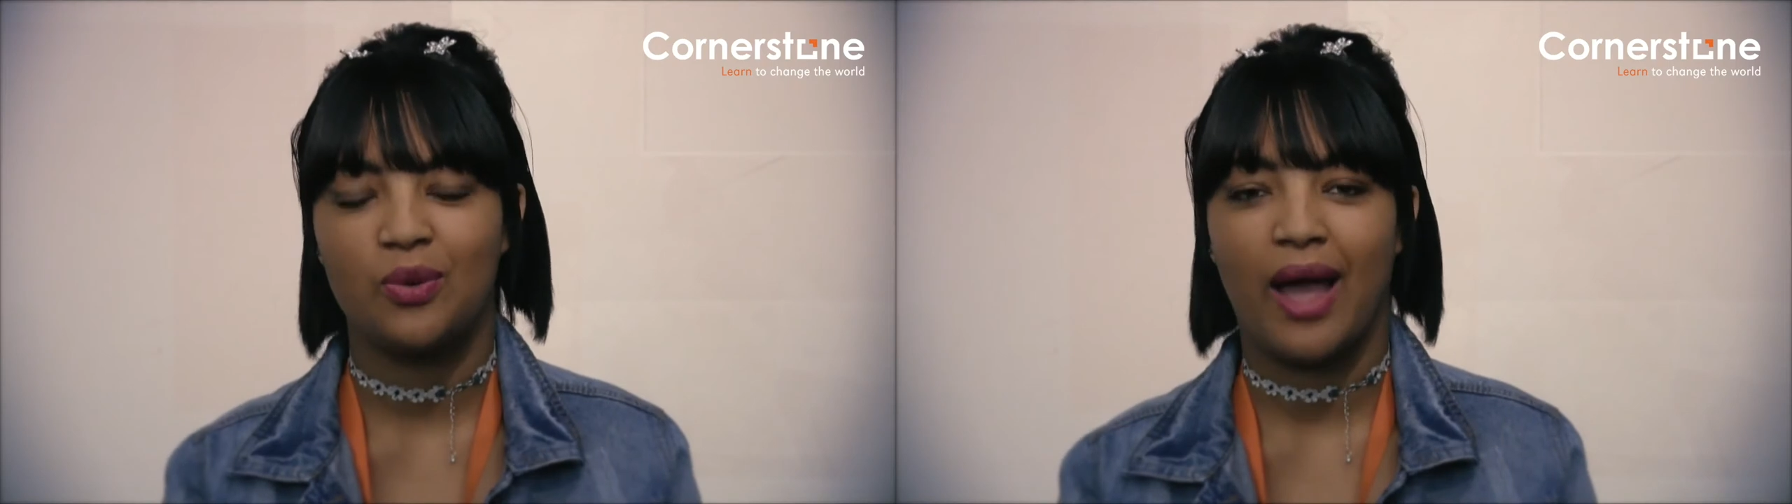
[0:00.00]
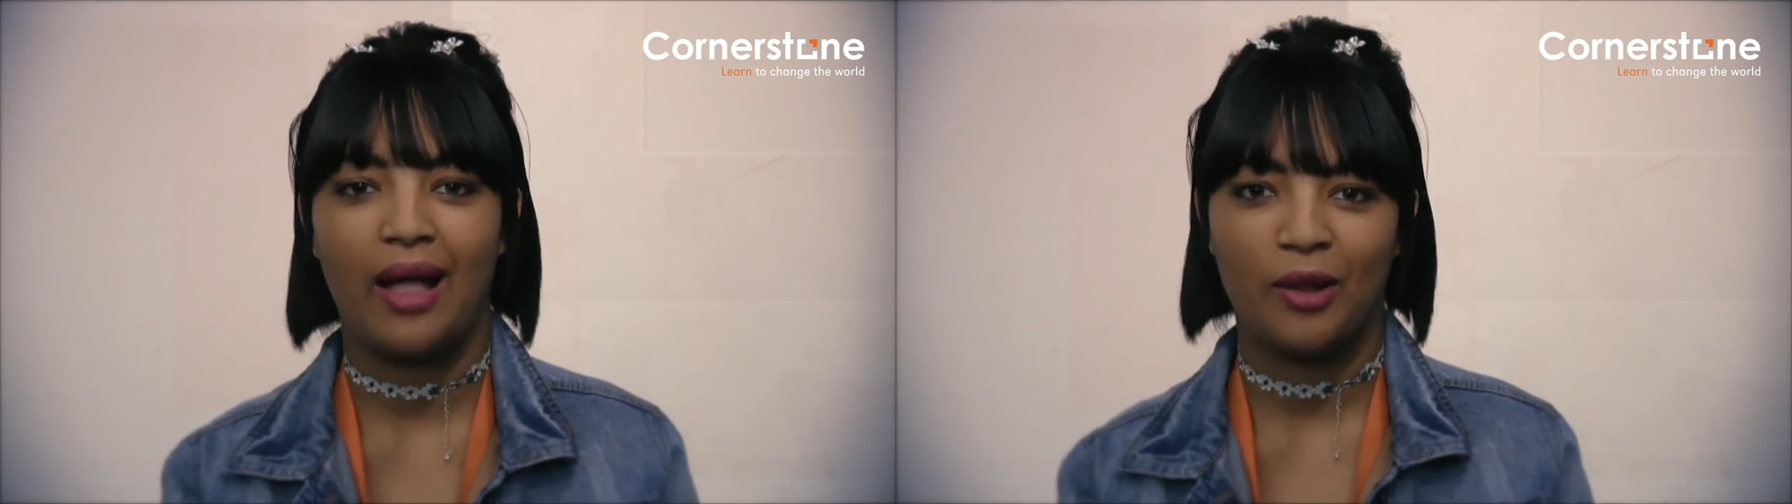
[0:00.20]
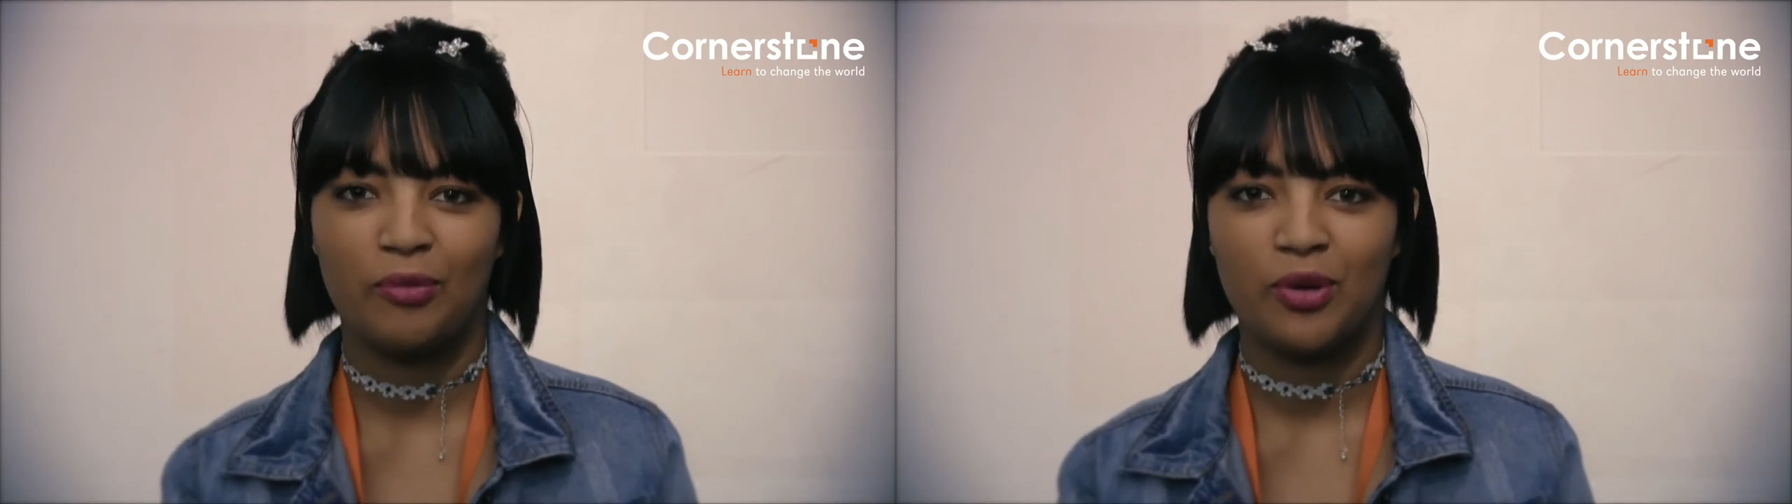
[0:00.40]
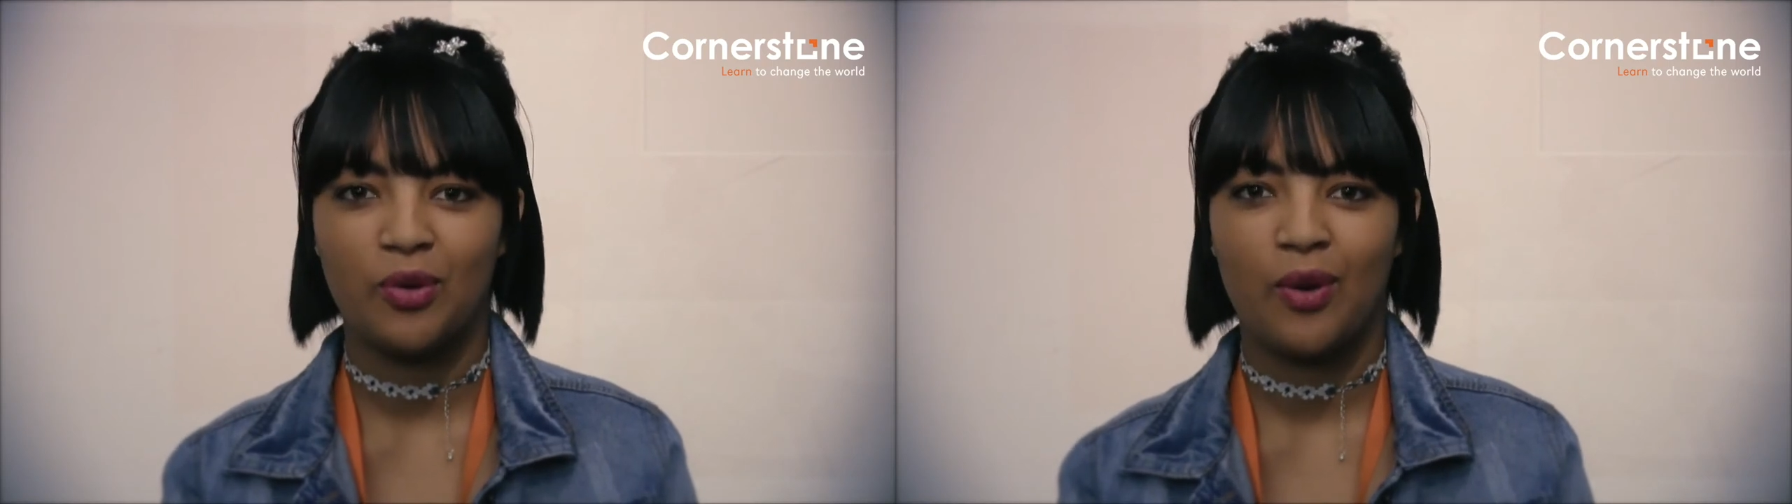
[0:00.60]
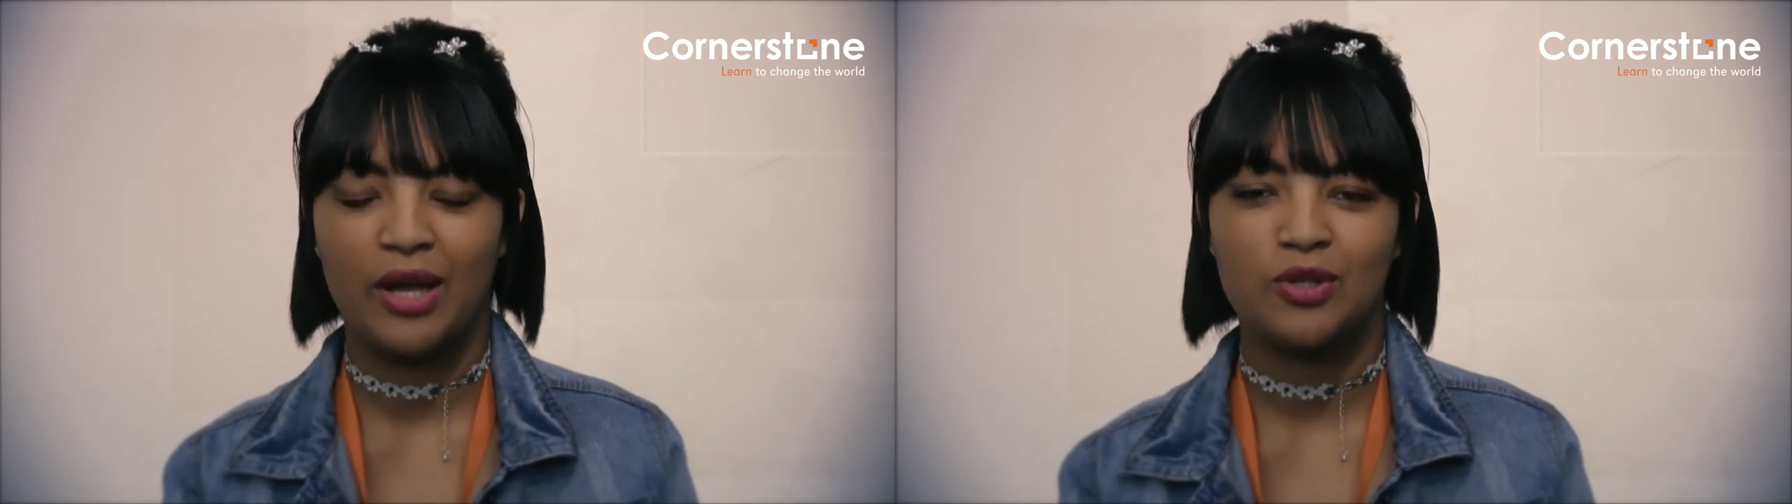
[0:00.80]
to help
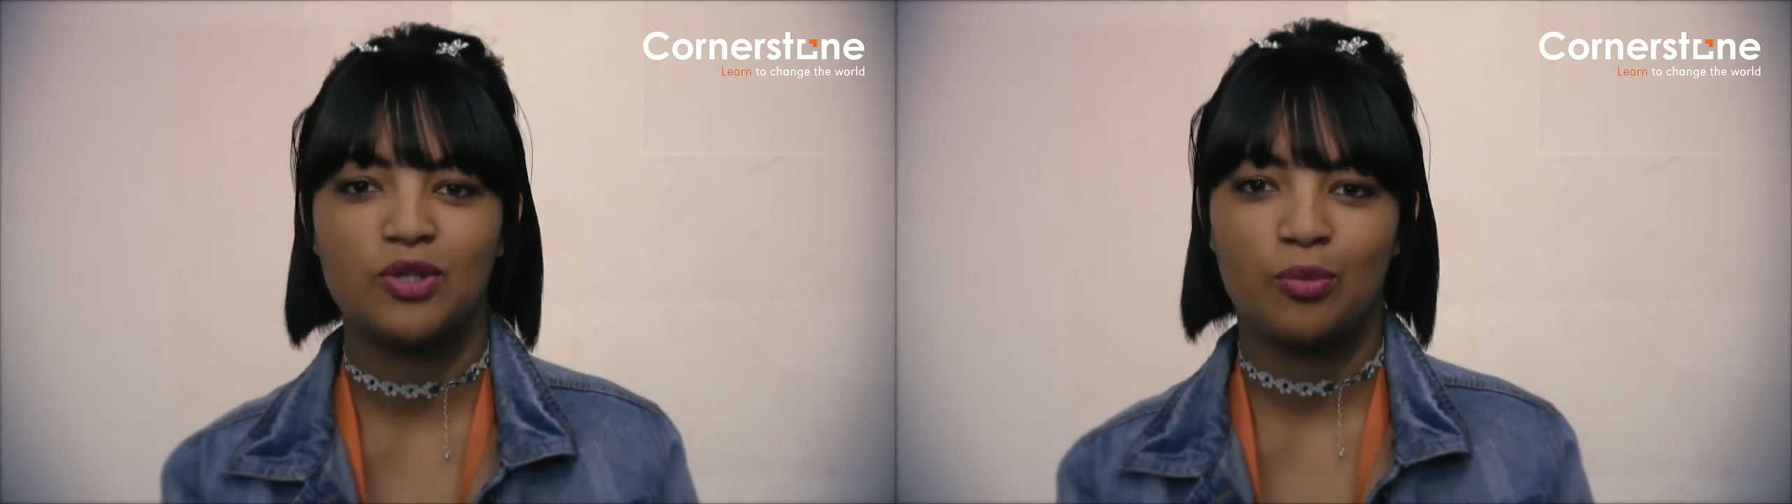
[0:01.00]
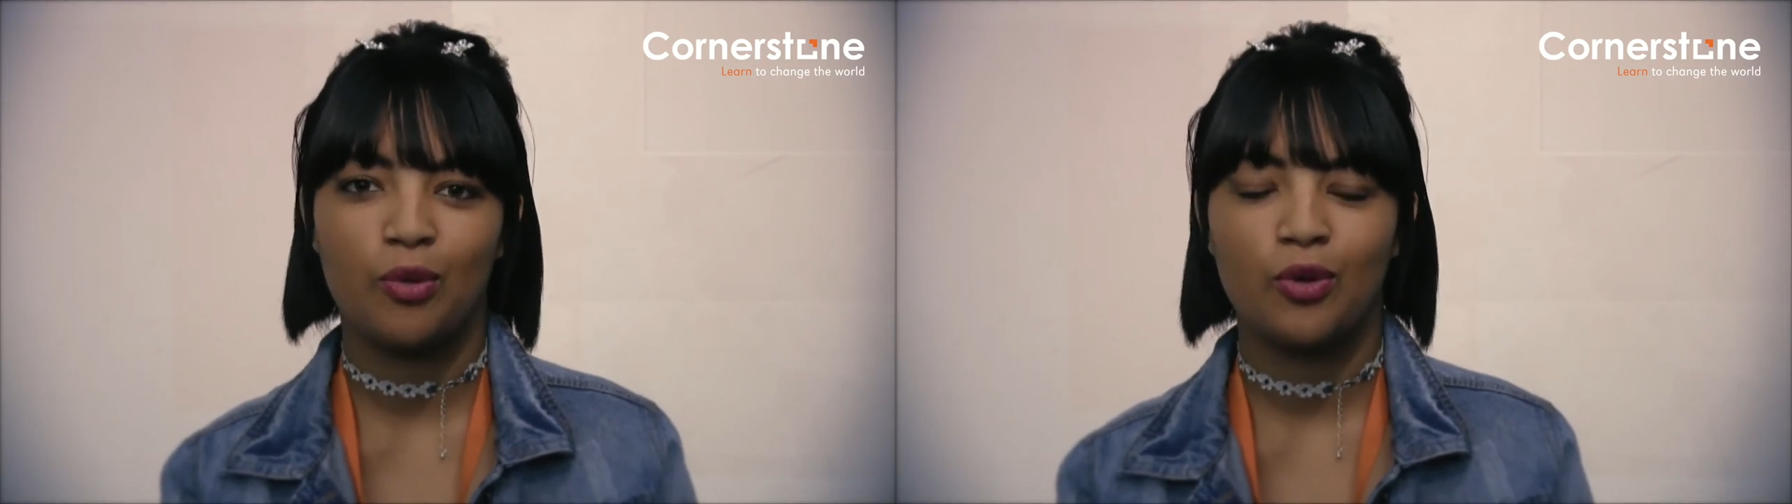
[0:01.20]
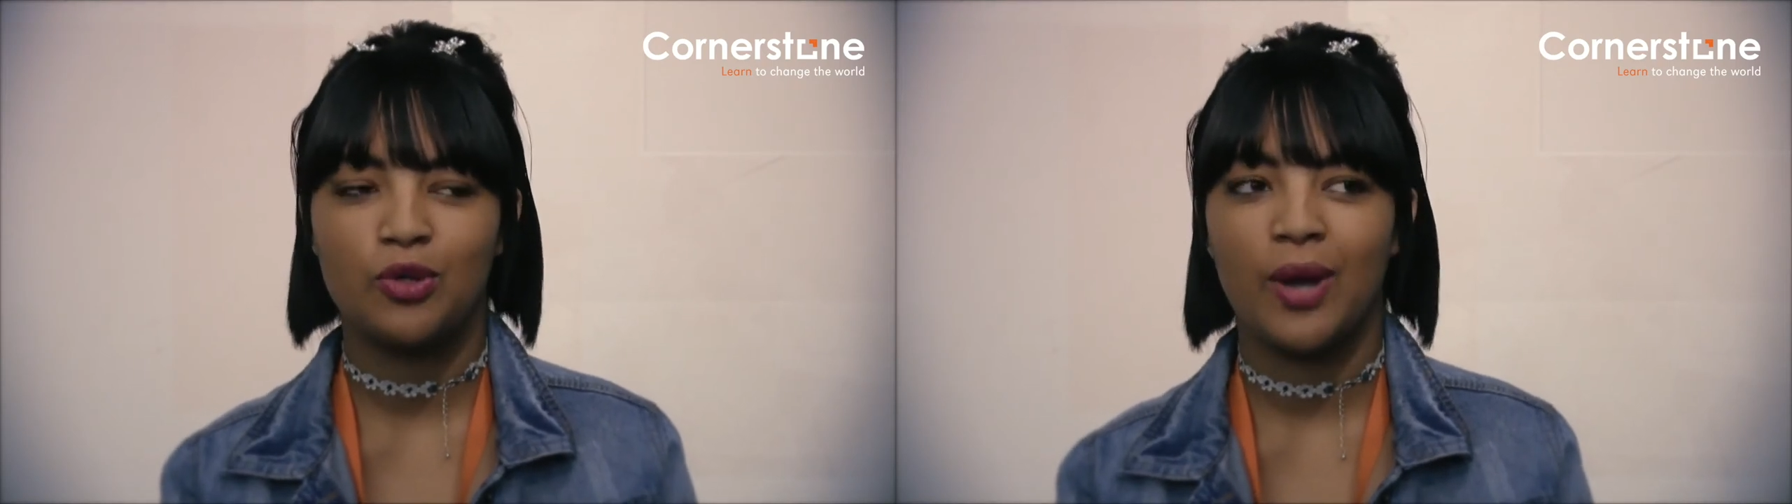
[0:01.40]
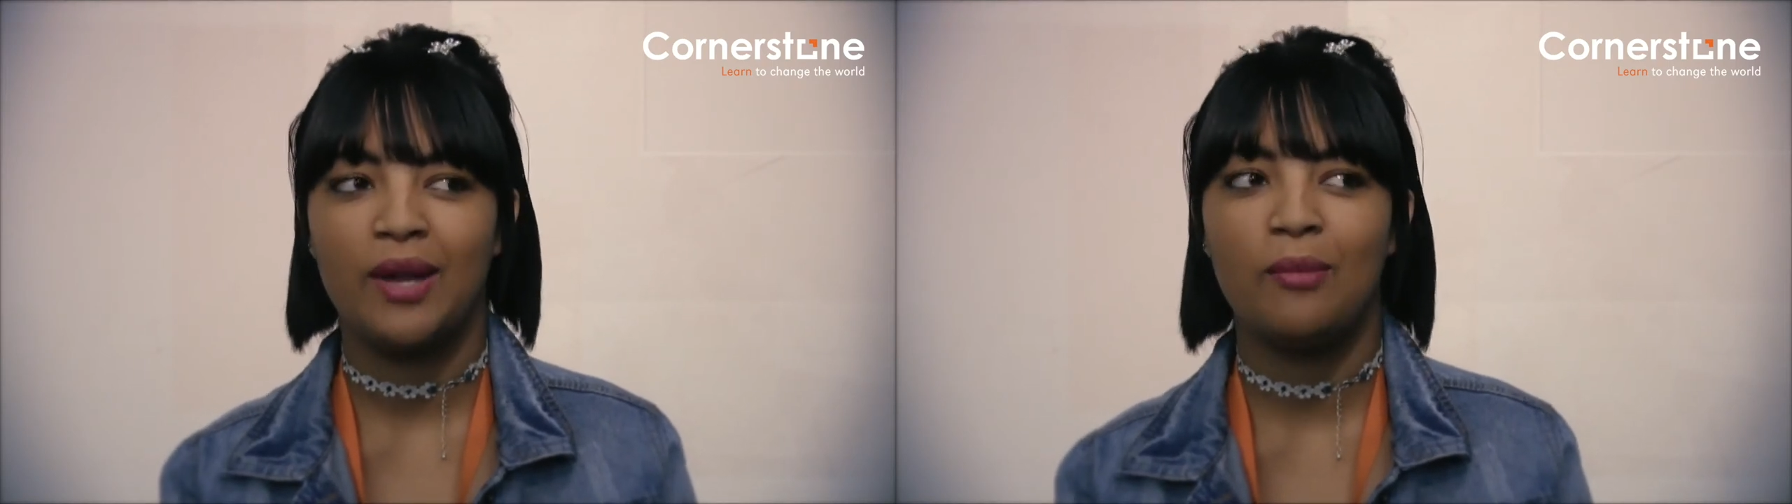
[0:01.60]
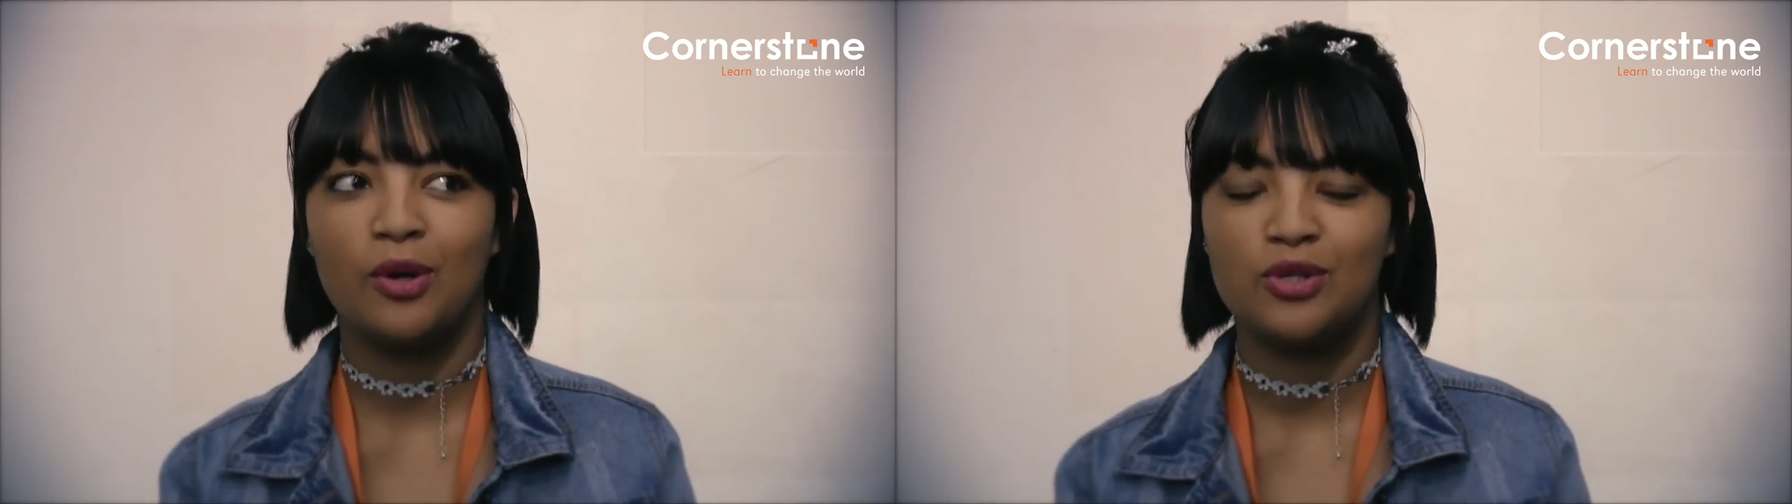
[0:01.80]
you and to support you and